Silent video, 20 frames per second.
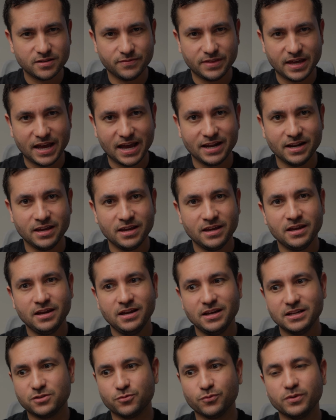of that,
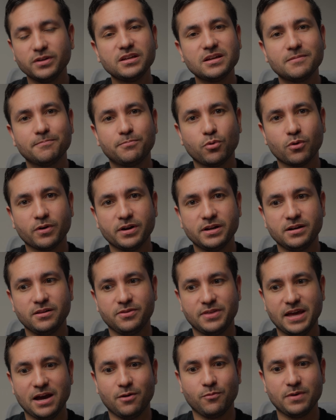it's really important
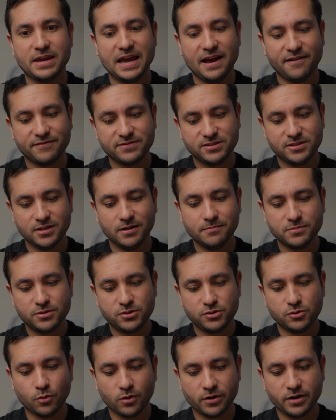that we have some
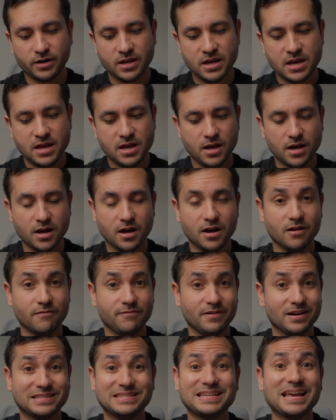sort of
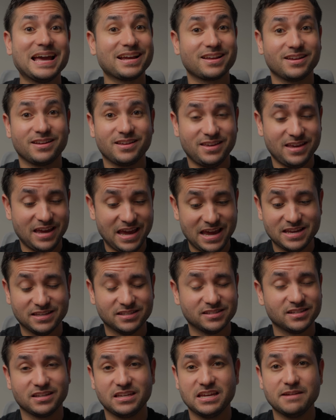a tech case
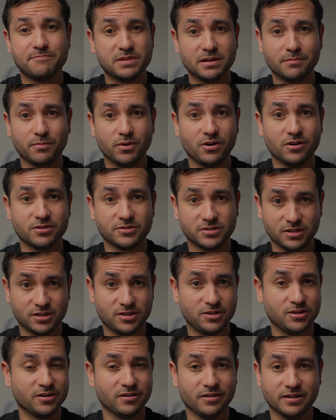to keep them all
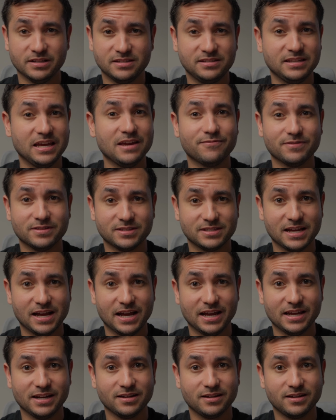secure and safe
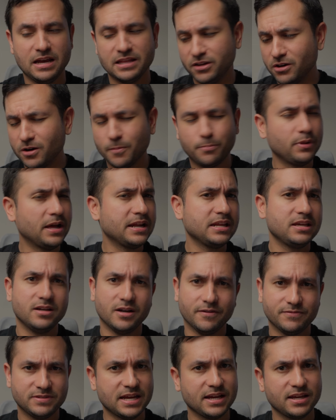inside. And there are plenty
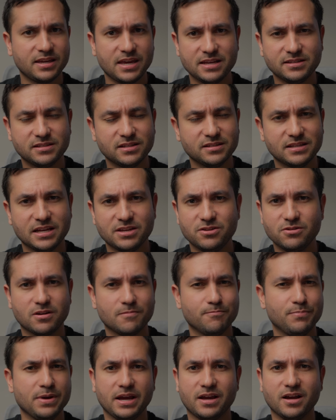of tech cases that you
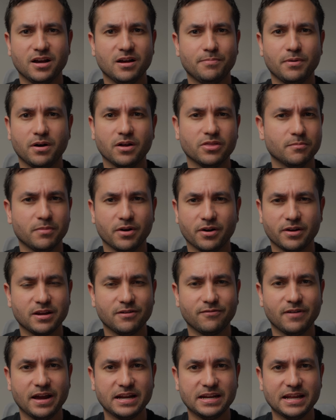can pick up on the market
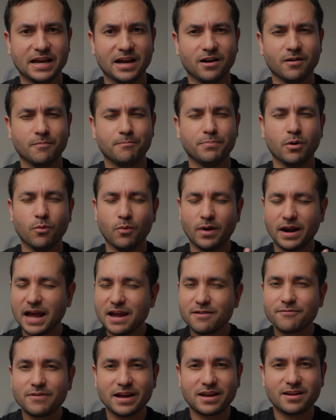right now, but what I
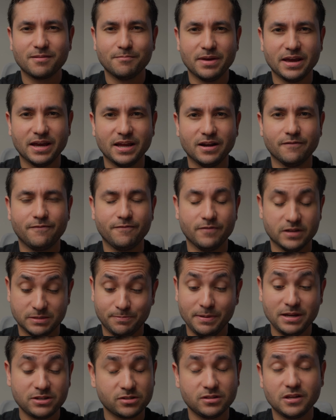recommend,
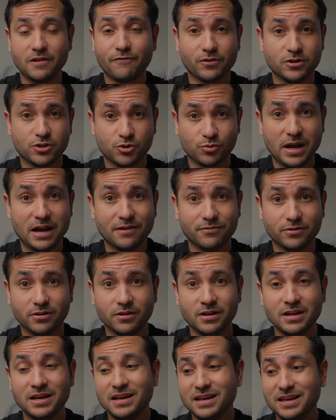especially for
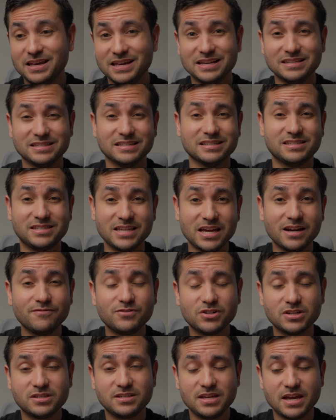travel, is instead of
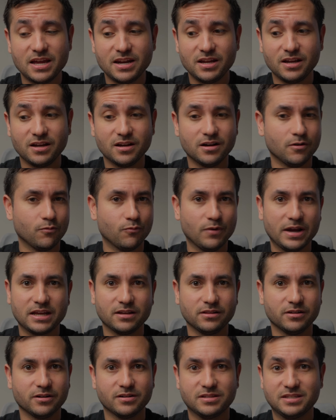just getting a
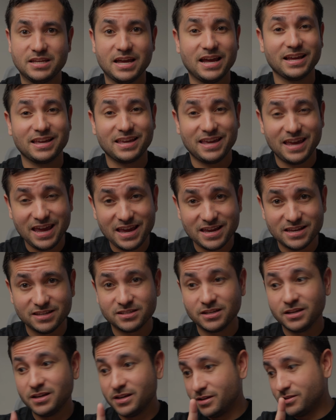regular tech case,
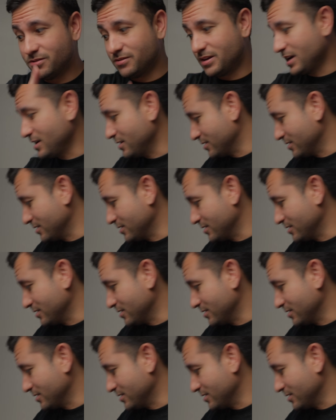you get